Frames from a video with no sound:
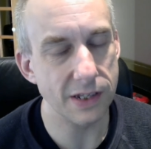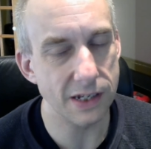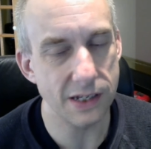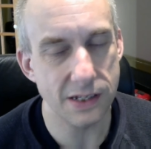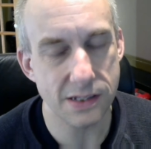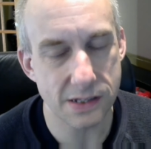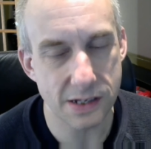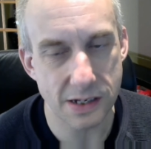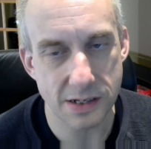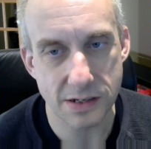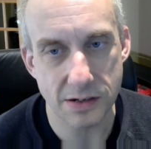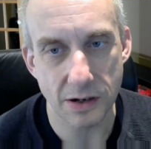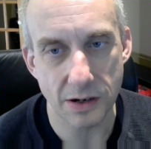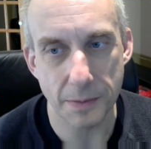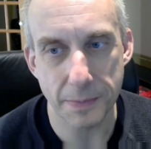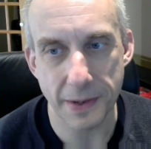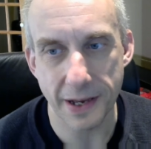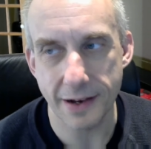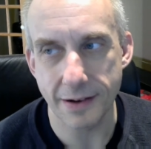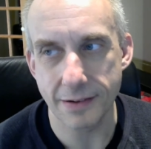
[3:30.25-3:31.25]
it's
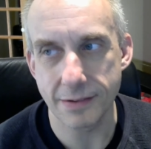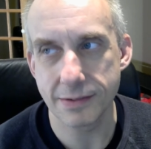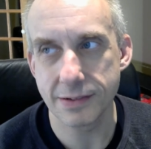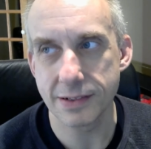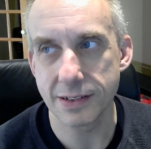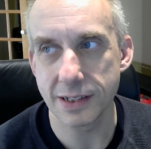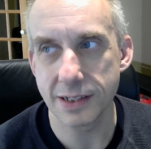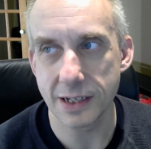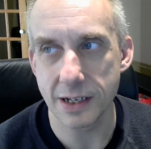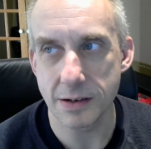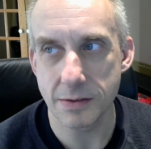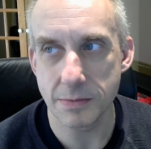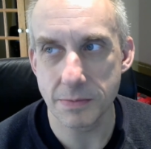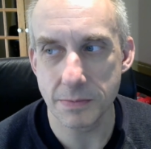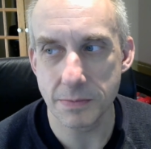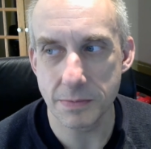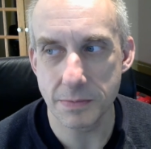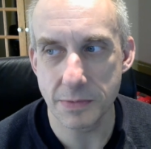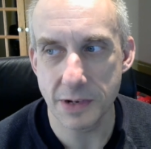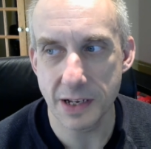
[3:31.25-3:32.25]
not about
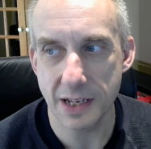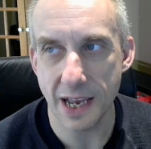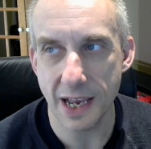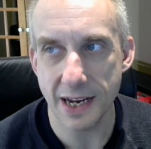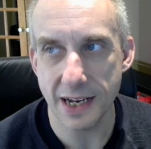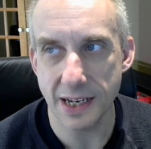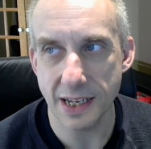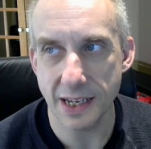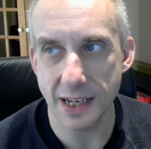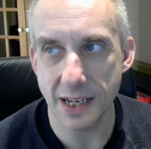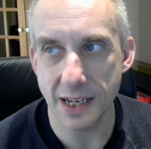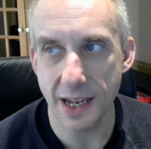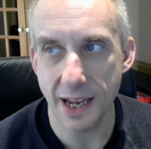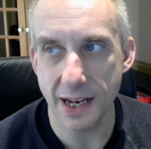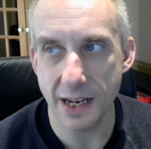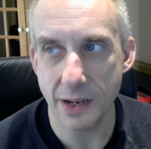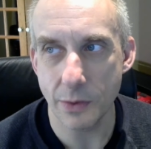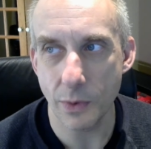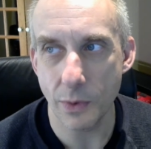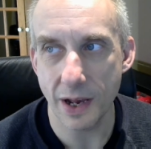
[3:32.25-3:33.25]
gaining
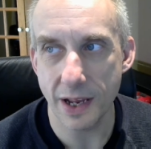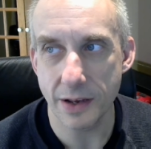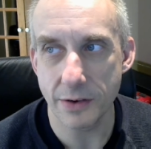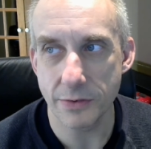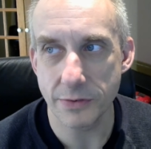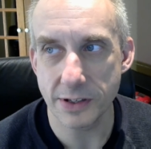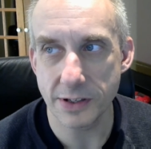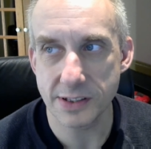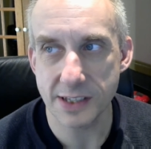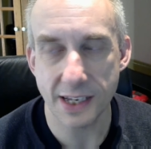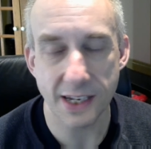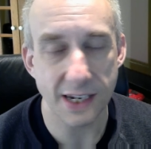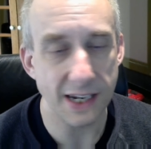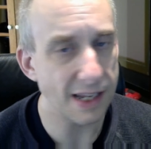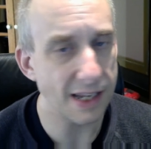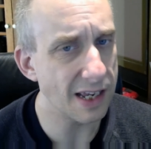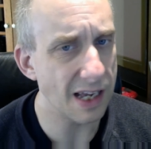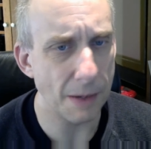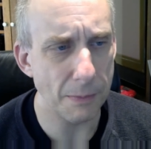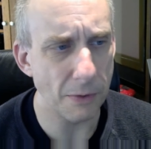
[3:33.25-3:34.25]
any way of a second
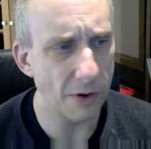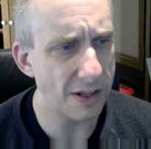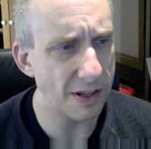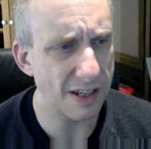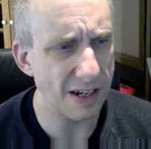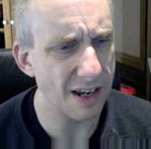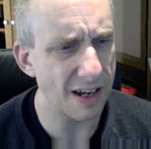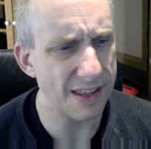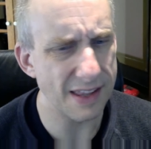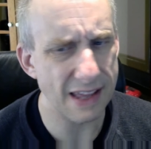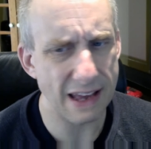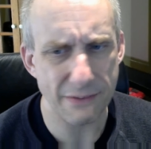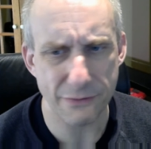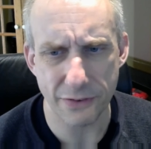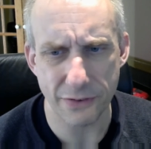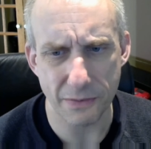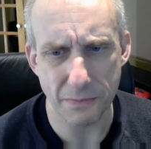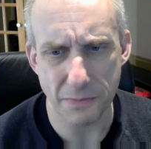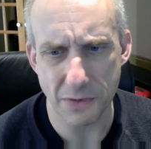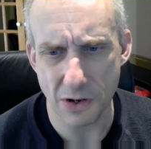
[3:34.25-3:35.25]
income or anything like that
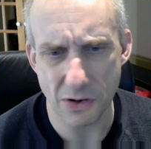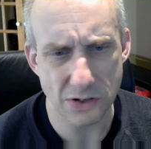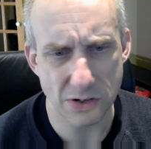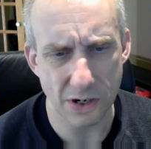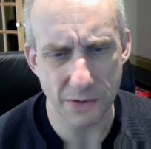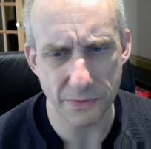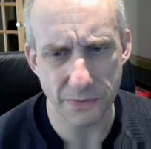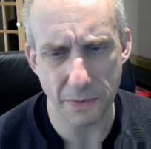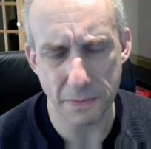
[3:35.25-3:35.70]
from YouTube.